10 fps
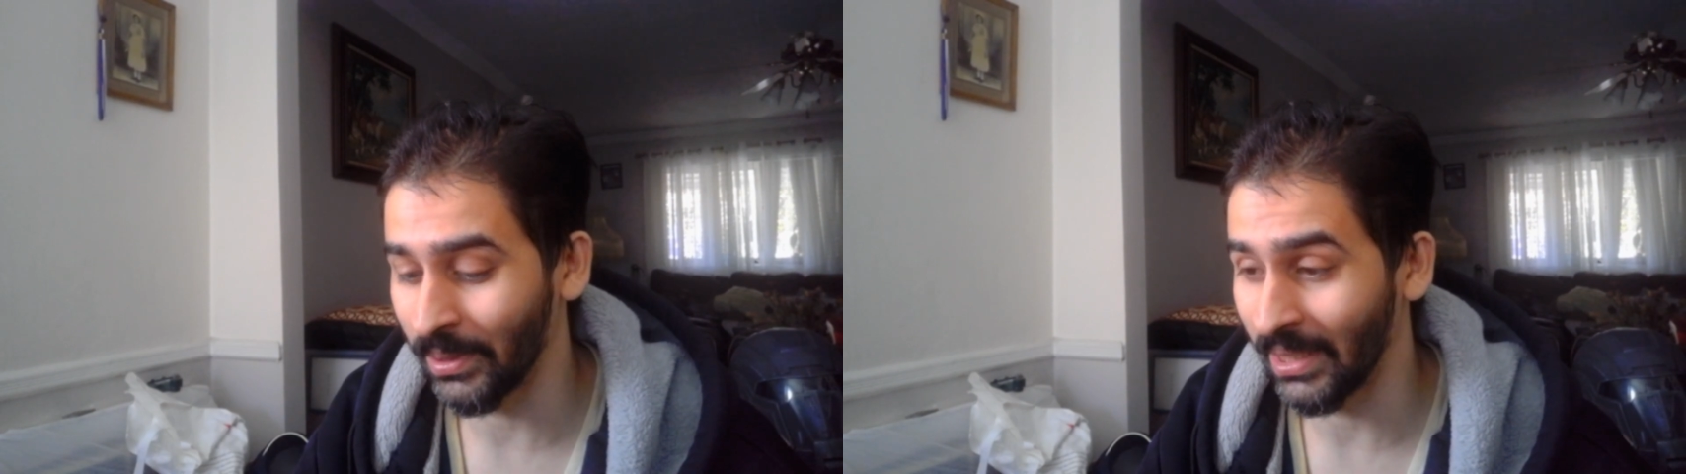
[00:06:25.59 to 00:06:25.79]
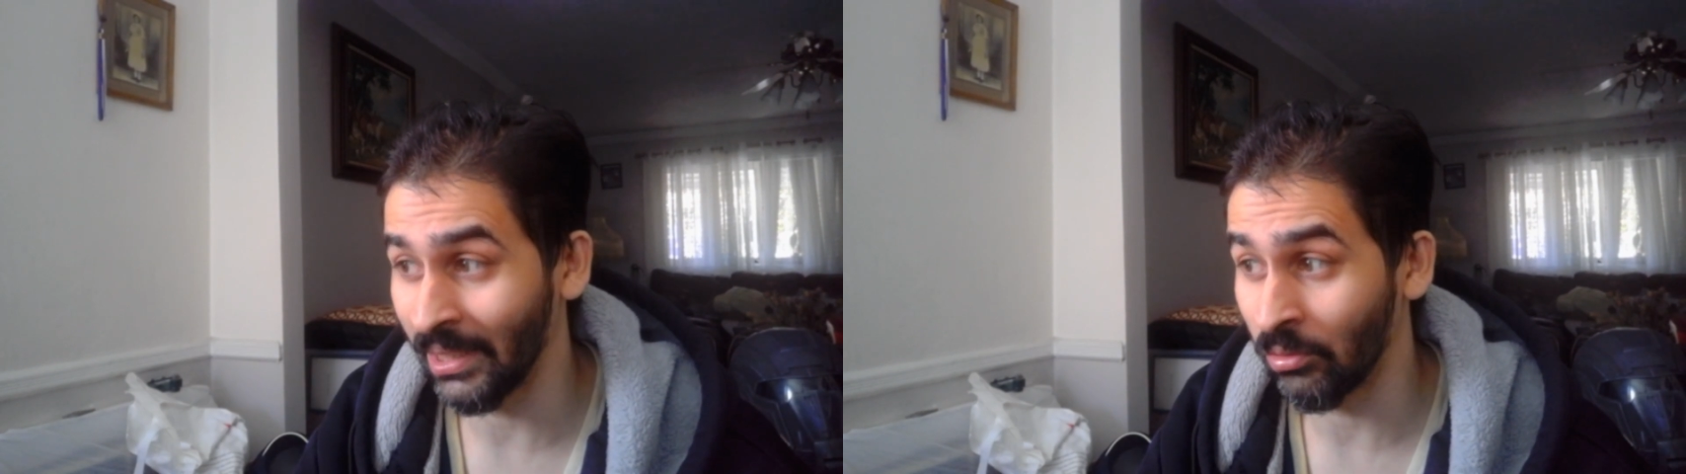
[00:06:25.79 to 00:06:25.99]

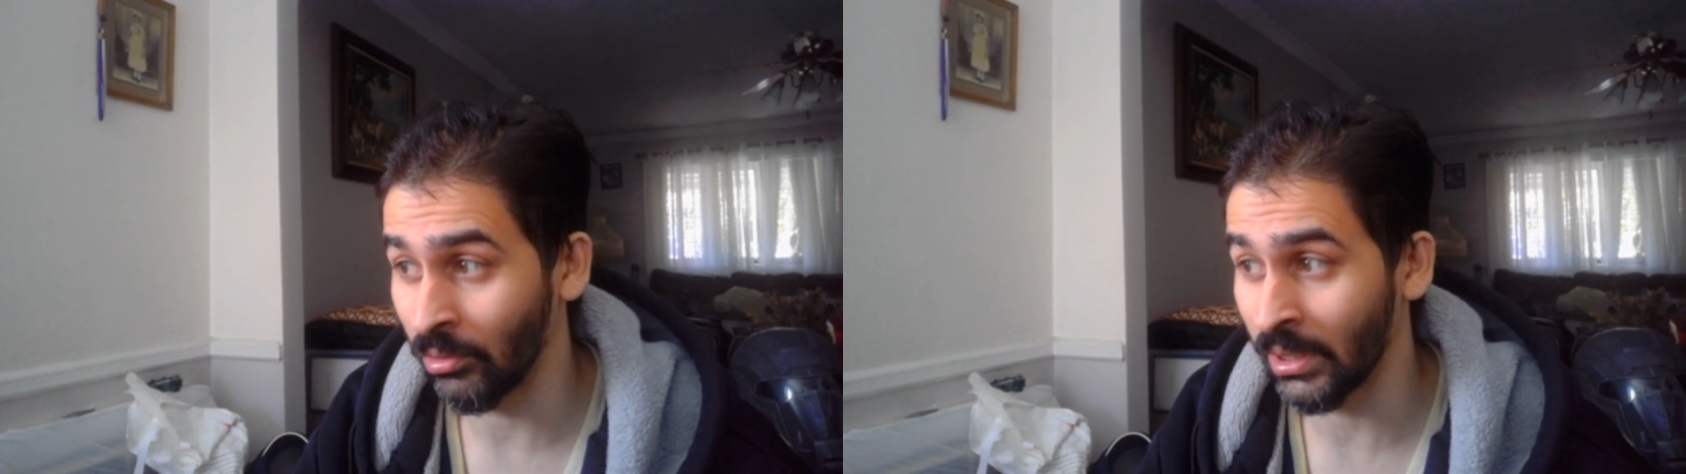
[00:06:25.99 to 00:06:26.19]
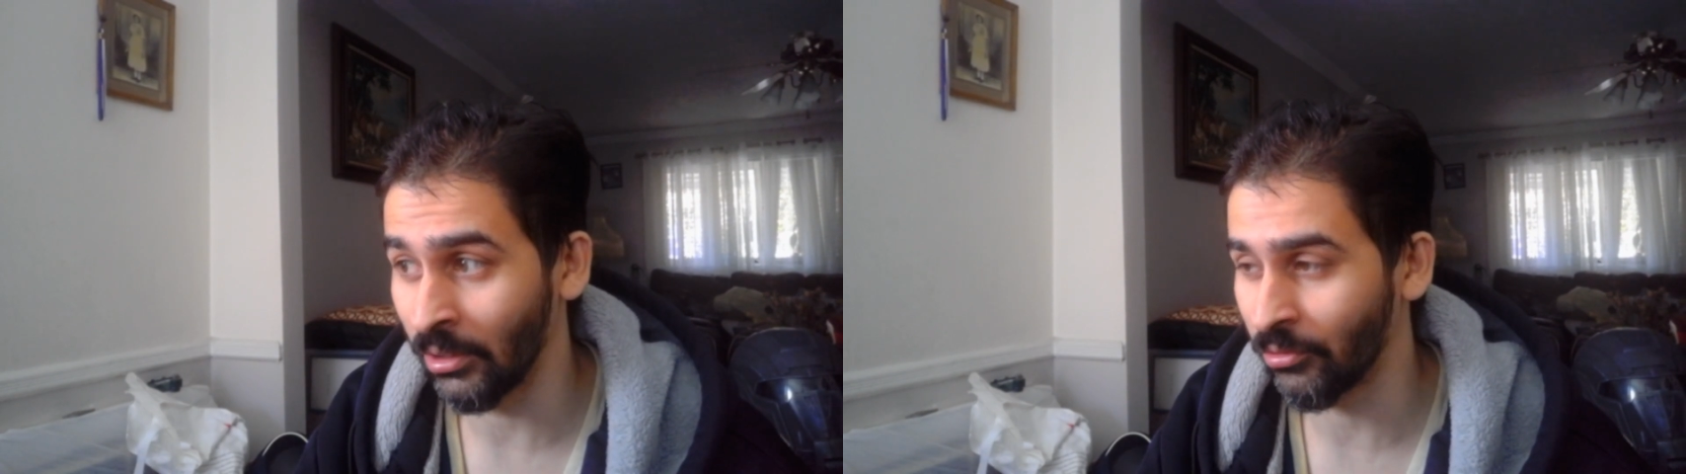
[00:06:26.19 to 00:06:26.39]
but it
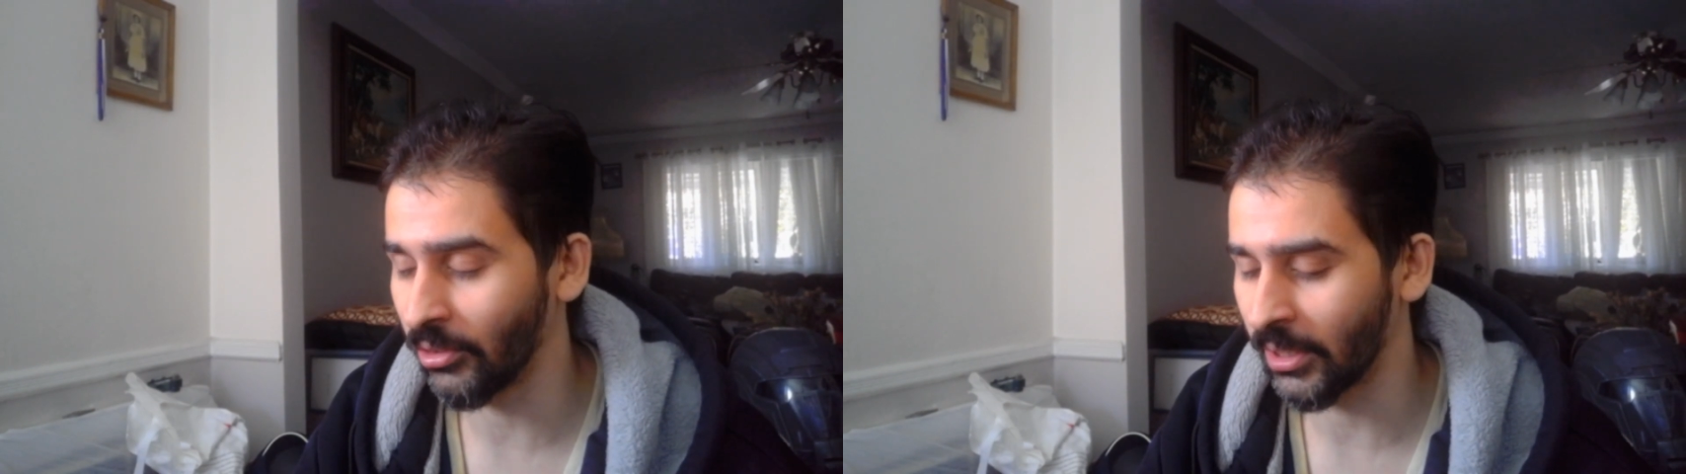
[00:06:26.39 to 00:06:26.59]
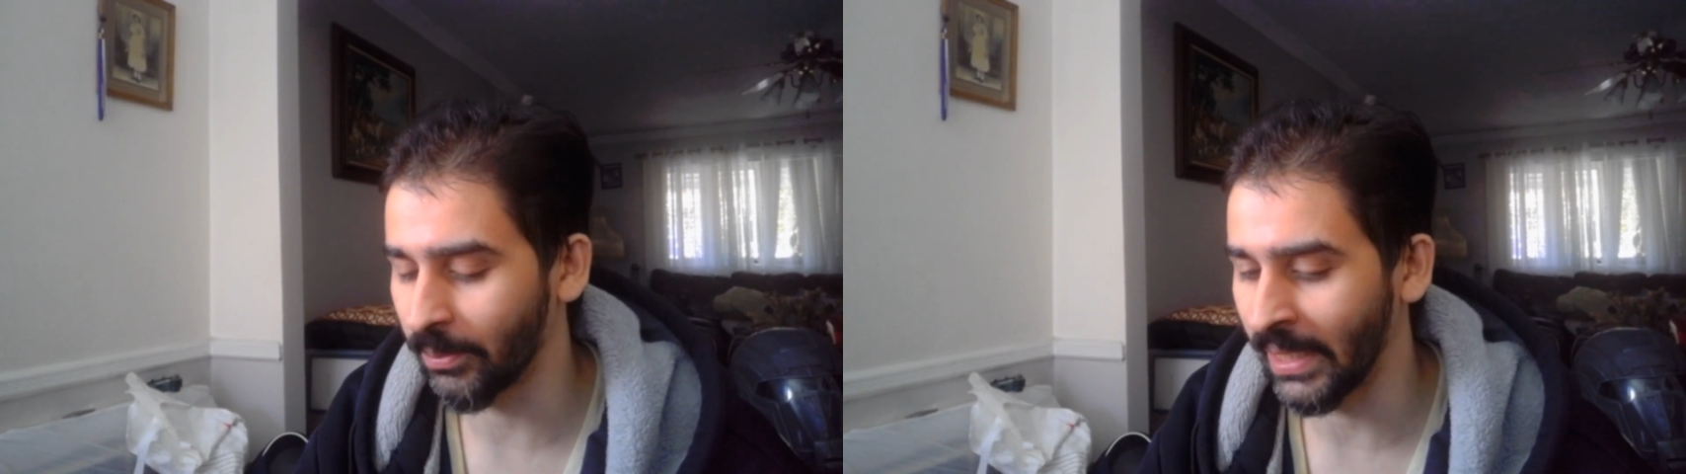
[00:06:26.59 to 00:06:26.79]
really
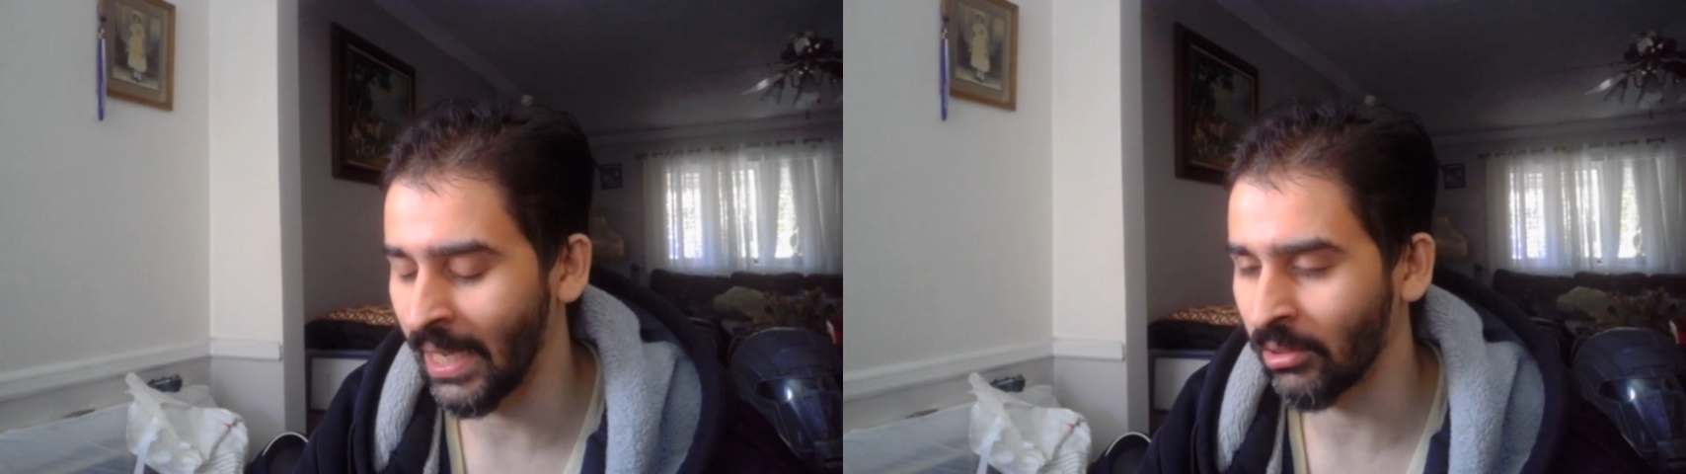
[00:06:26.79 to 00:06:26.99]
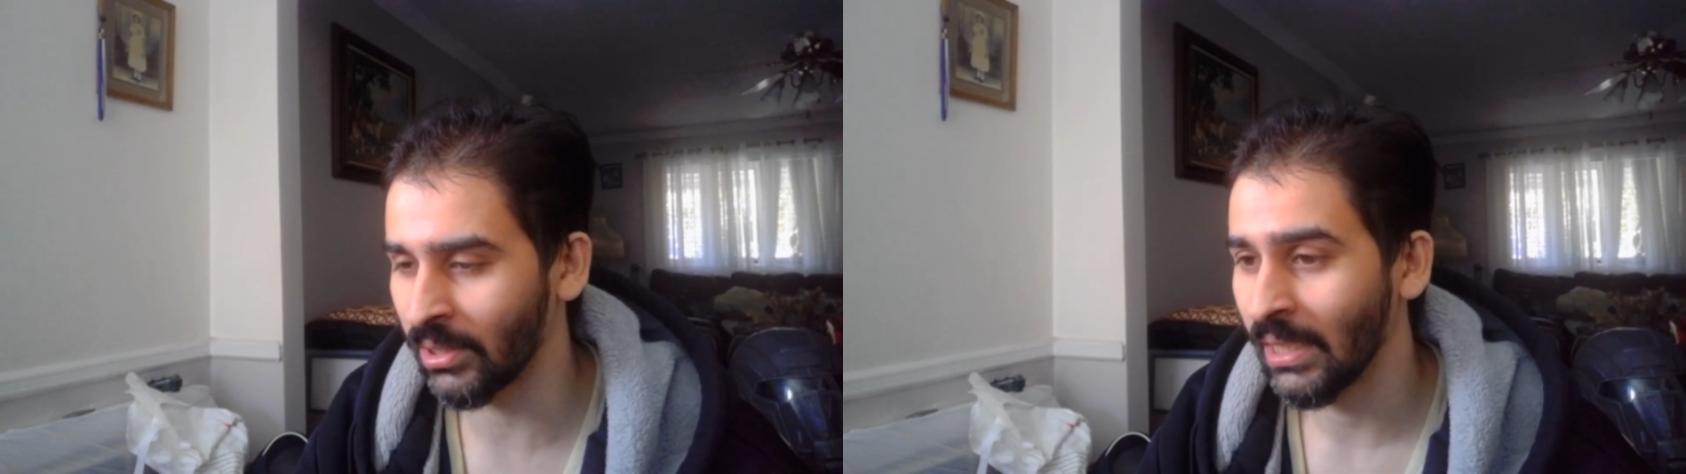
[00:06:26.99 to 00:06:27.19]
freaked me
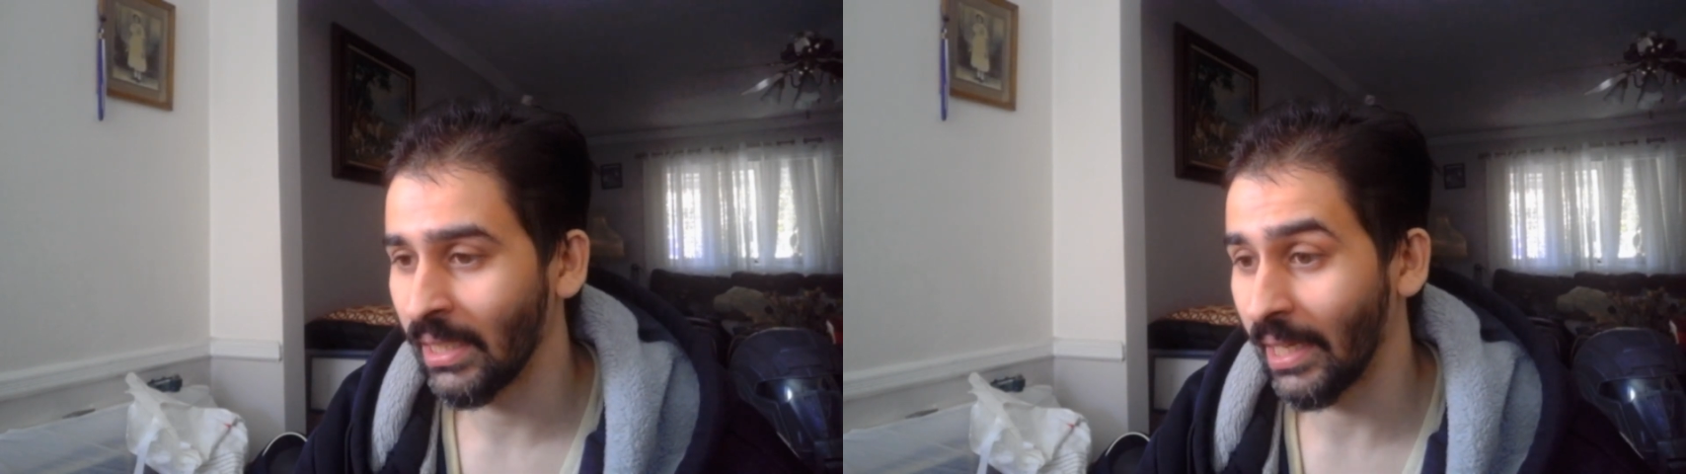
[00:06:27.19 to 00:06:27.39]
out,